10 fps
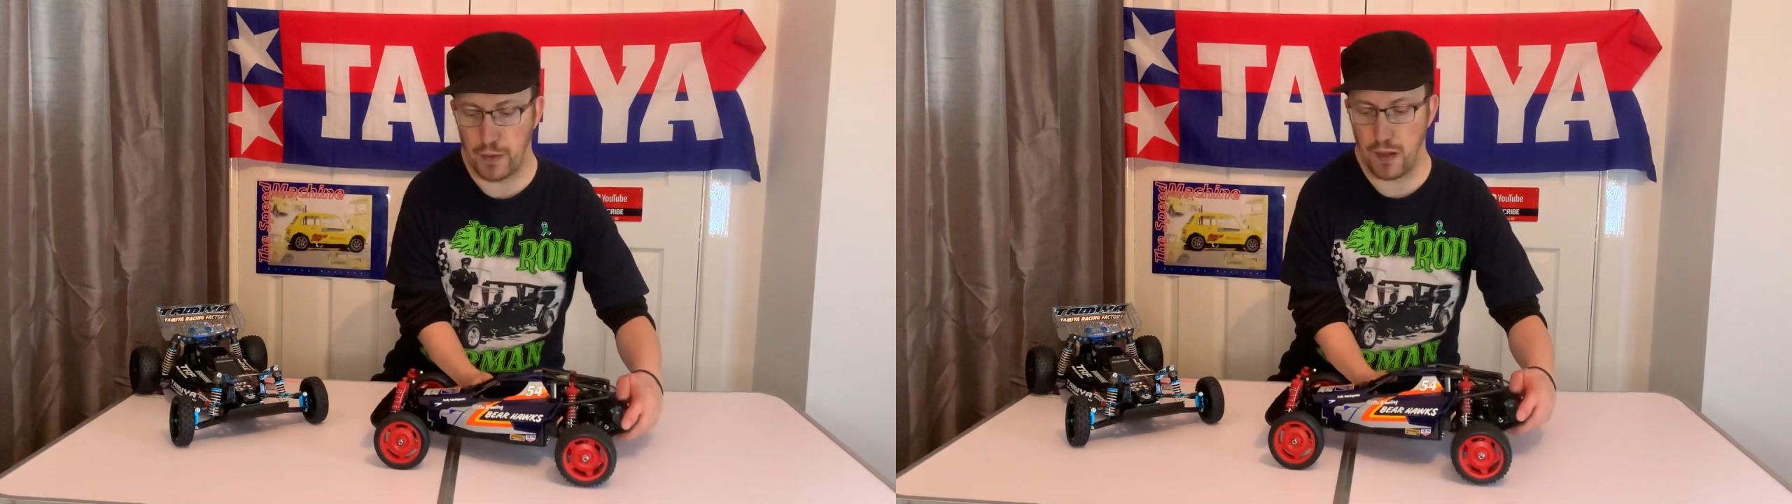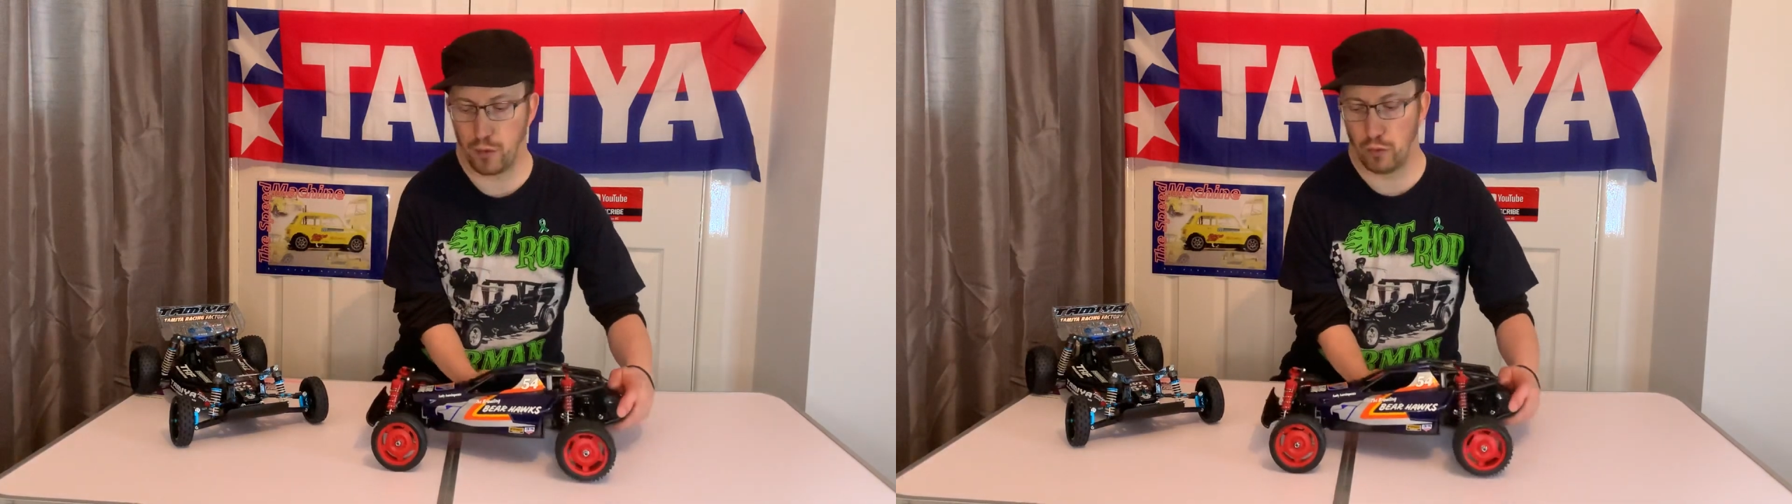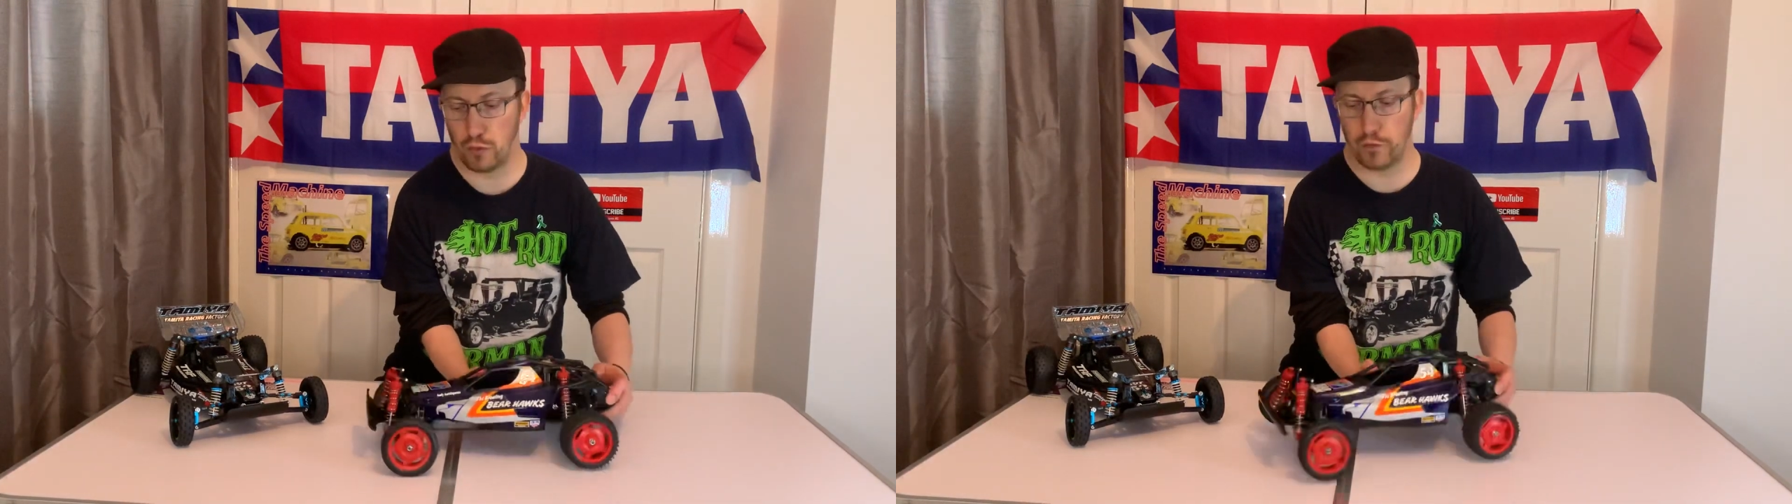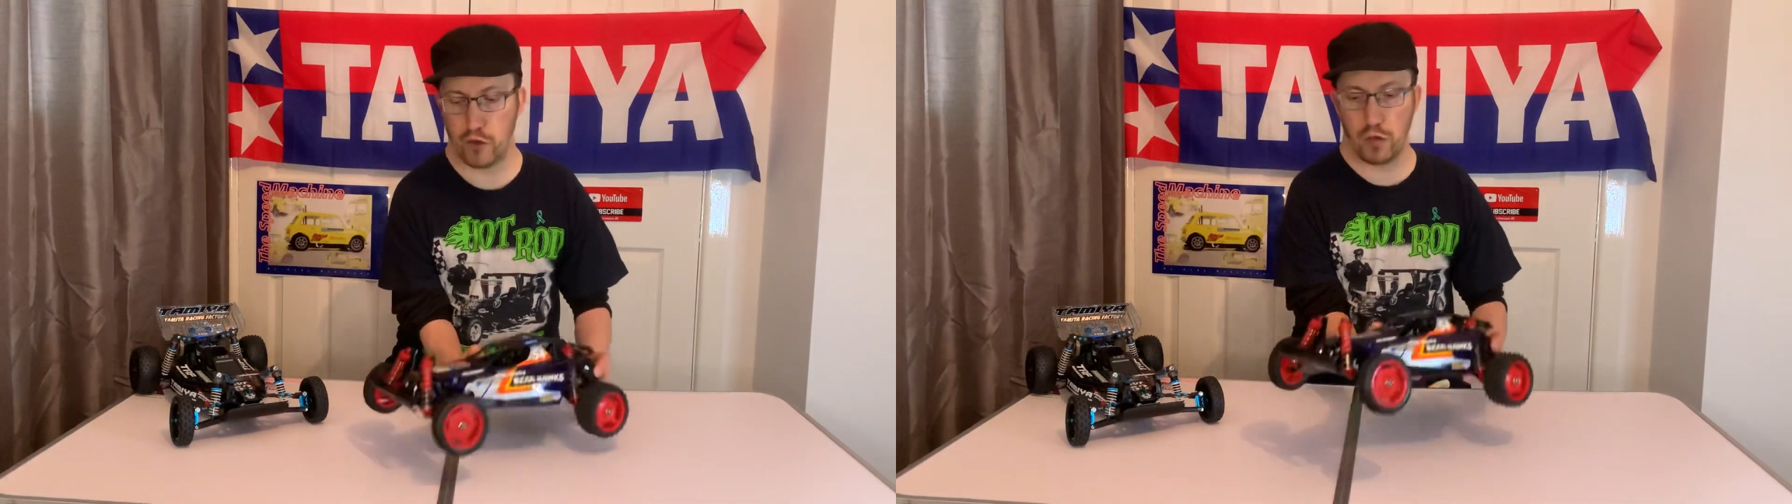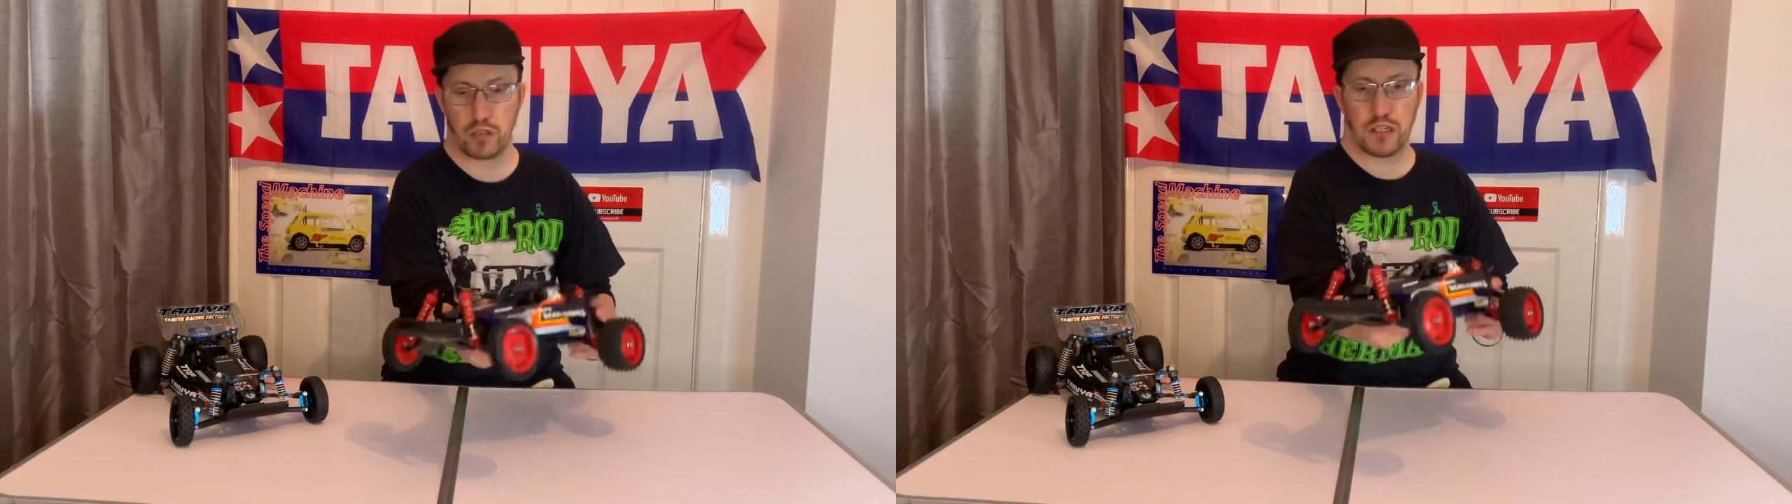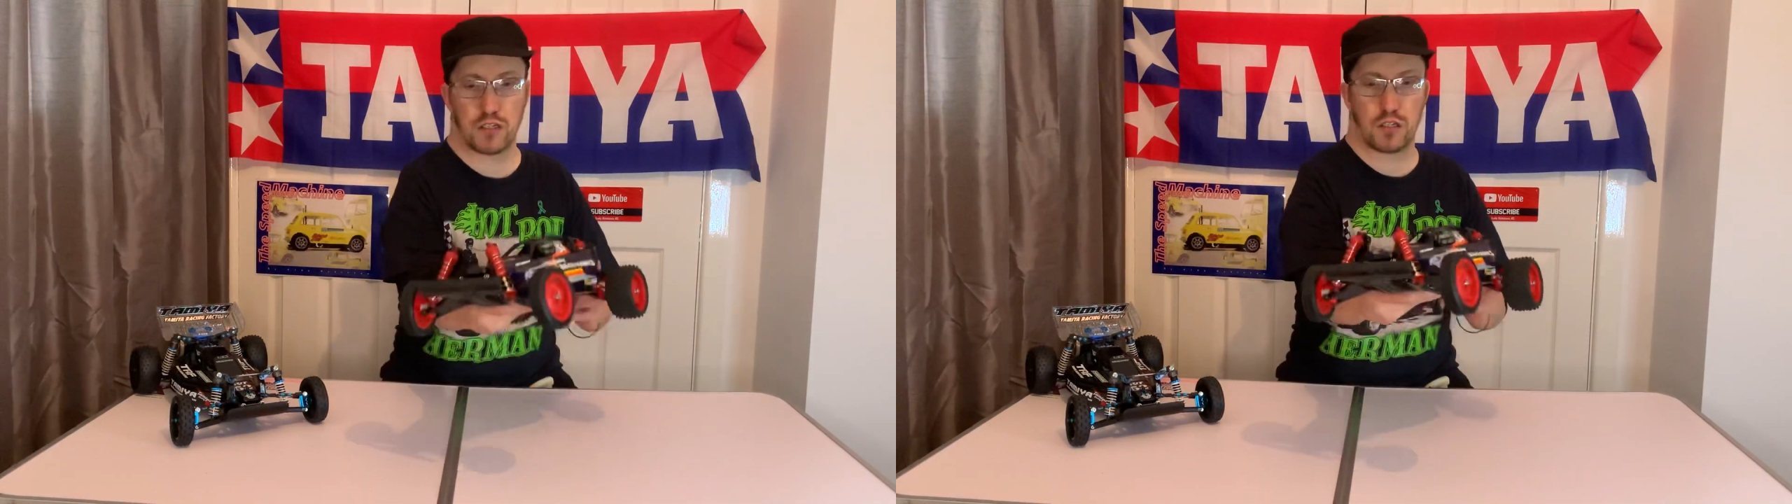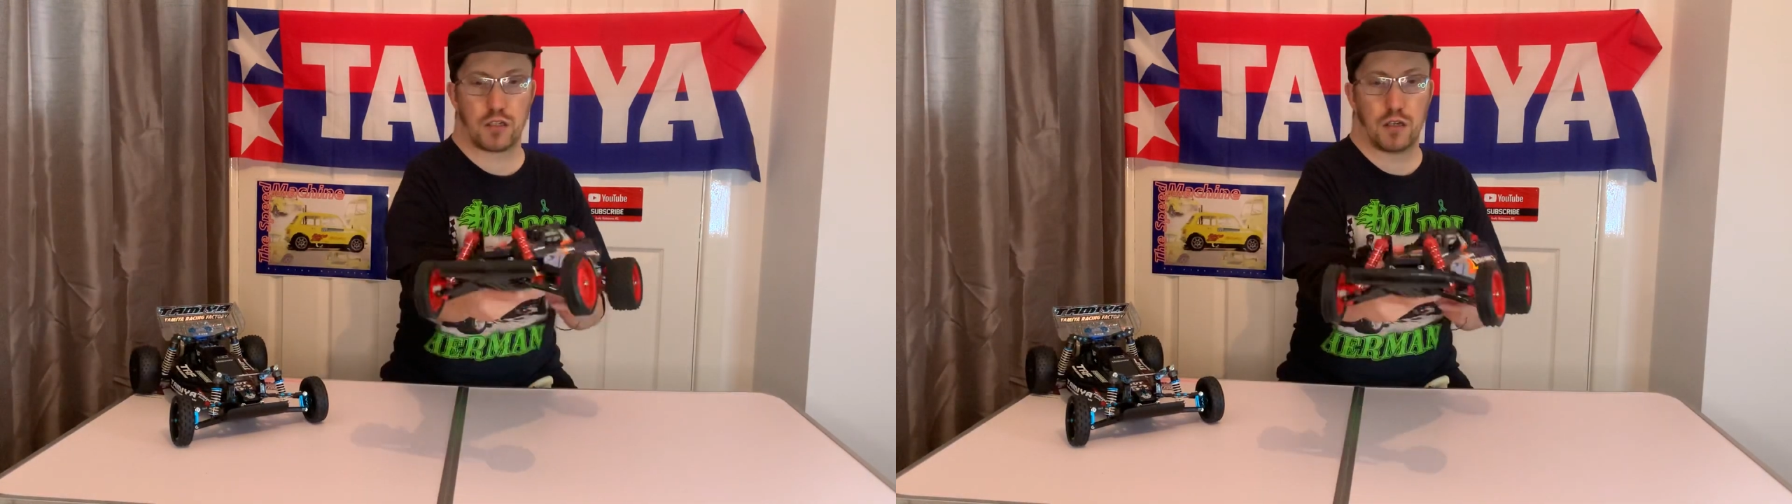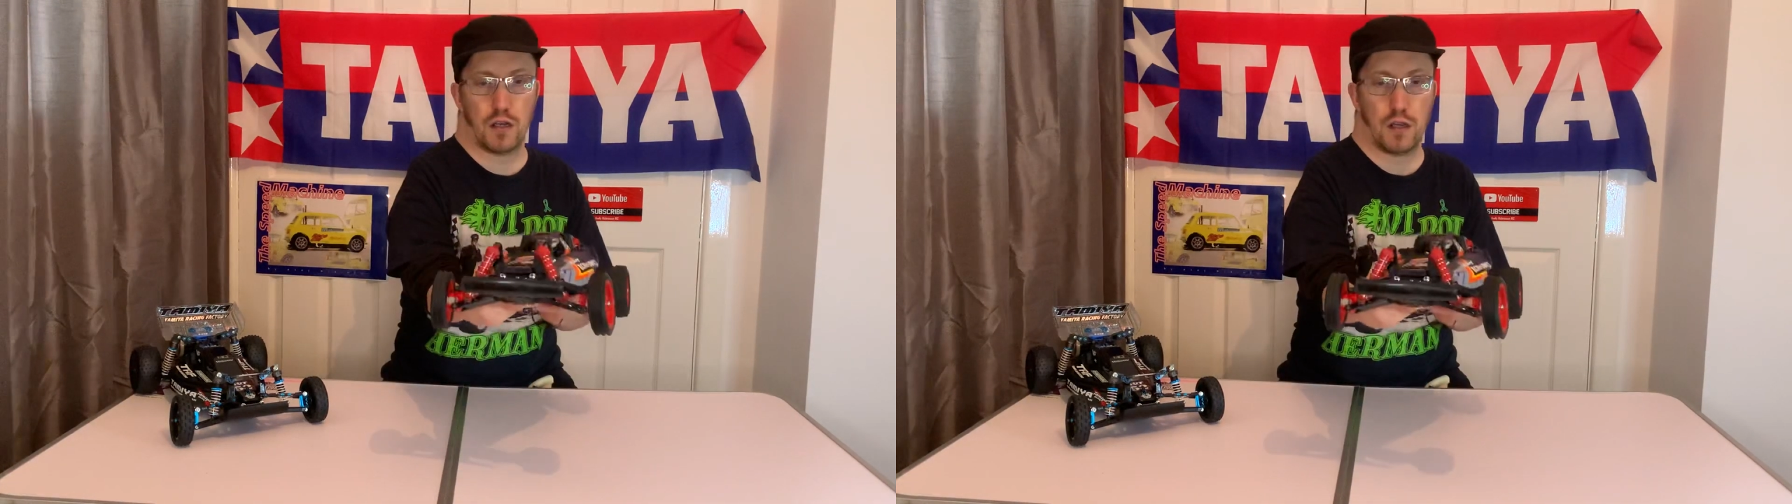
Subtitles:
people will have noticed,